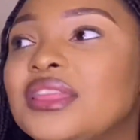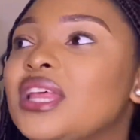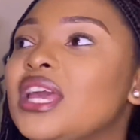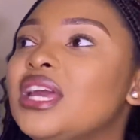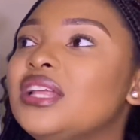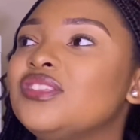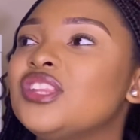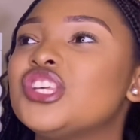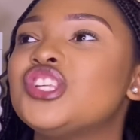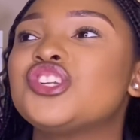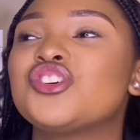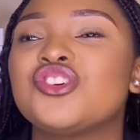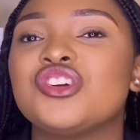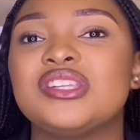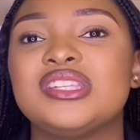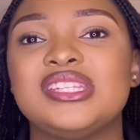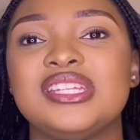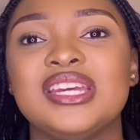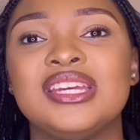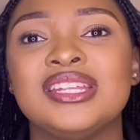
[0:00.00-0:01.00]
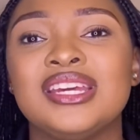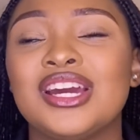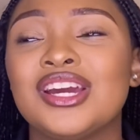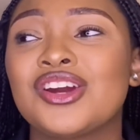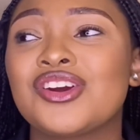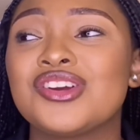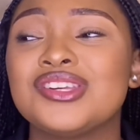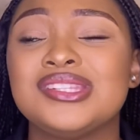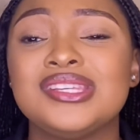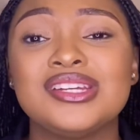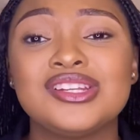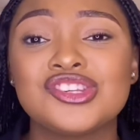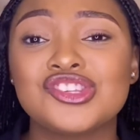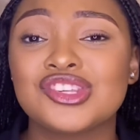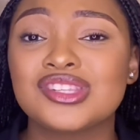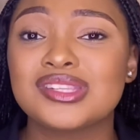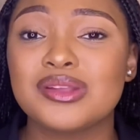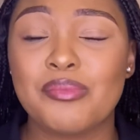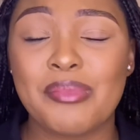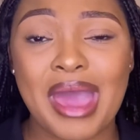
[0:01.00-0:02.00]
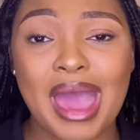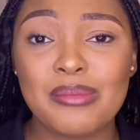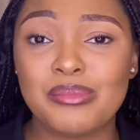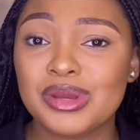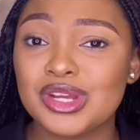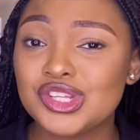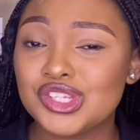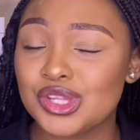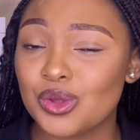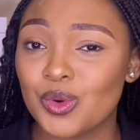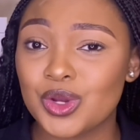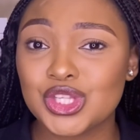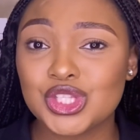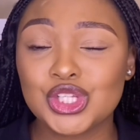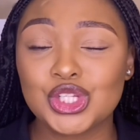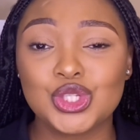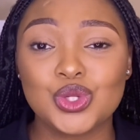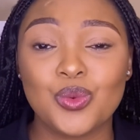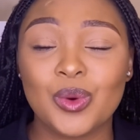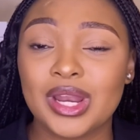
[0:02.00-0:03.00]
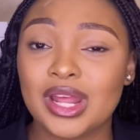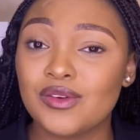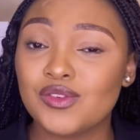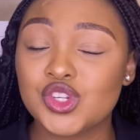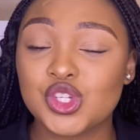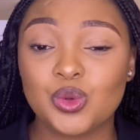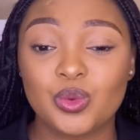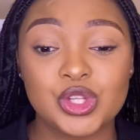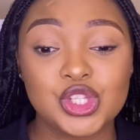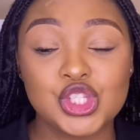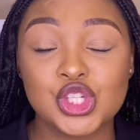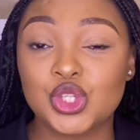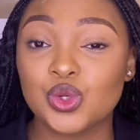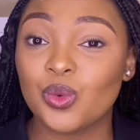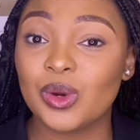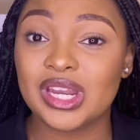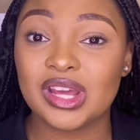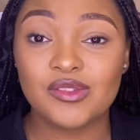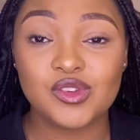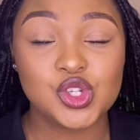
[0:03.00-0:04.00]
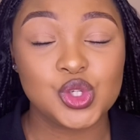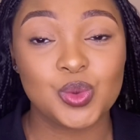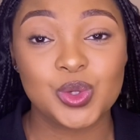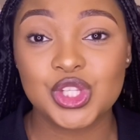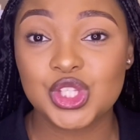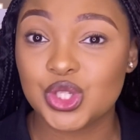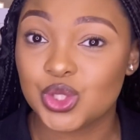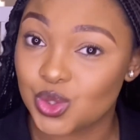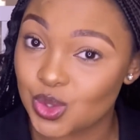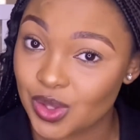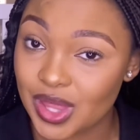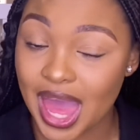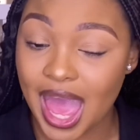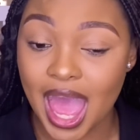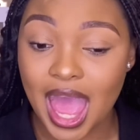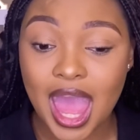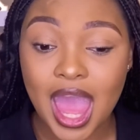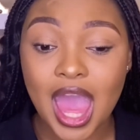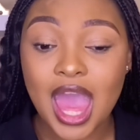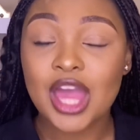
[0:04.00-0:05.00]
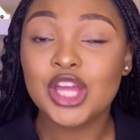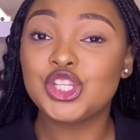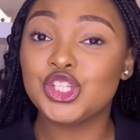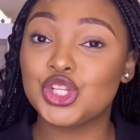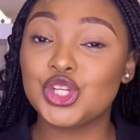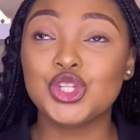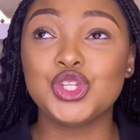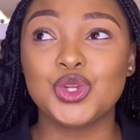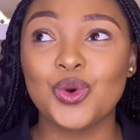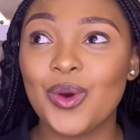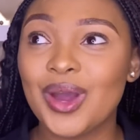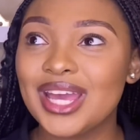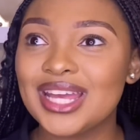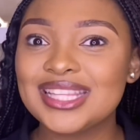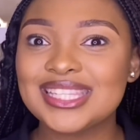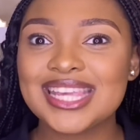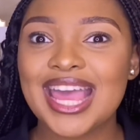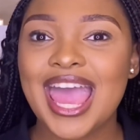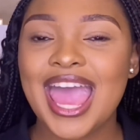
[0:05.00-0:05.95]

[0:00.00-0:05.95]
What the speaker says: then there's Christina. Christina's just a bad bitch that wants to do whatever she wants to do whenever she wants to do that, to do it.